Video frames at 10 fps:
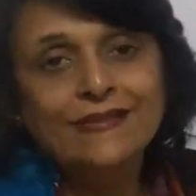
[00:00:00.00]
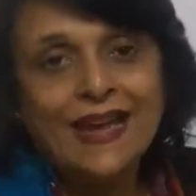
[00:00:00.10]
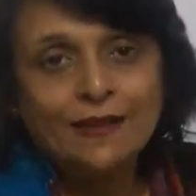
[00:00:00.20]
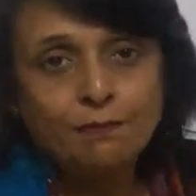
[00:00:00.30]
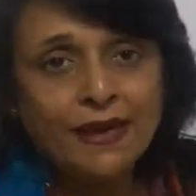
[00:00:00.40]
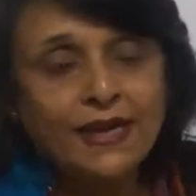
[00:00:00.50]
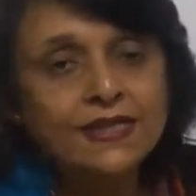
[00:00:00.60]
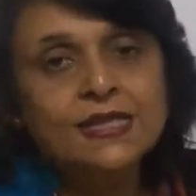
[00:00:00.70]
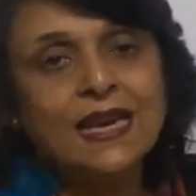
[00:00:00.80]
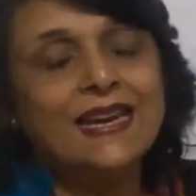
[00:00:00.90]
That
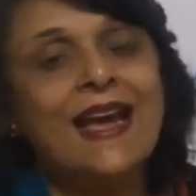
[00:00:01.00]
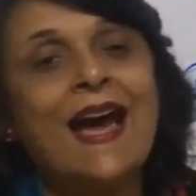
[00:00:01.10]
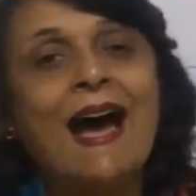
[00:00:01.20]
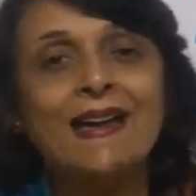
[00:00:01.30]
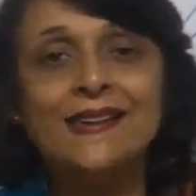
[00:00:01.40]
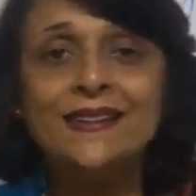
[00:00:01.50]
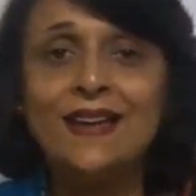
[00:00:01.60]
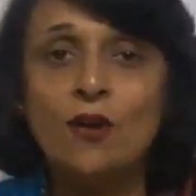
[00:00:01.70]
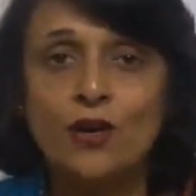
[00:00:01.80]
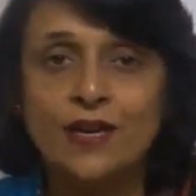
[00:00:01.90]
means in higher
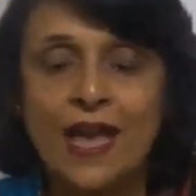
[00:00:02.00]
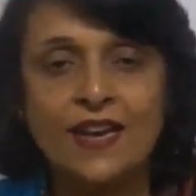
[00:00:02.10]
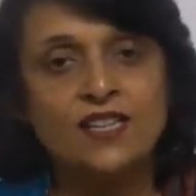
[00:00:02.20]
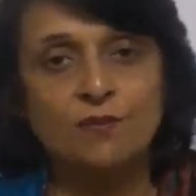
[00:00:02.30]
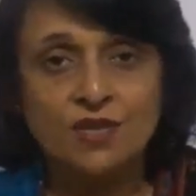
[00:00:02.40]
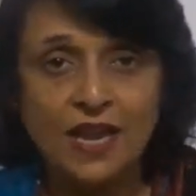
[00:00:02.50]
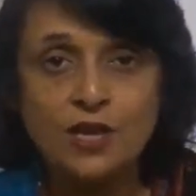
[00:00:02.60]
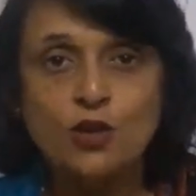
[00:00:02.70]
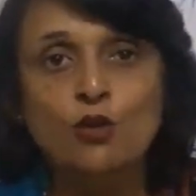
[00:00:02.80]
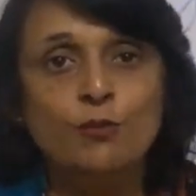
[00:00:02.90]
organisms
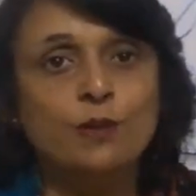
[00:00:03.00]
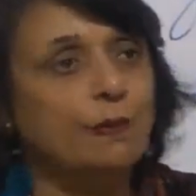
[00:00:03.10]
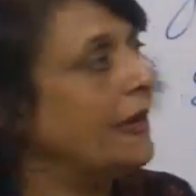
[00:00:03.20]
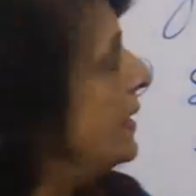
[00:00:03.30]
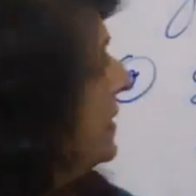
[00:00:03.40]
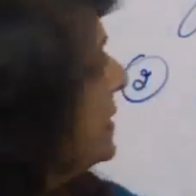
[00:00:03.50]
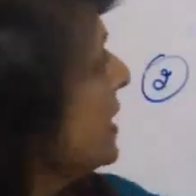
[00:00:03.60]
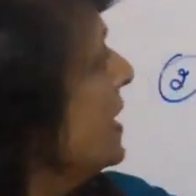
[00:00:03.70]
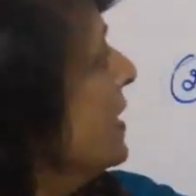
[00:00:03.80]
like human beings,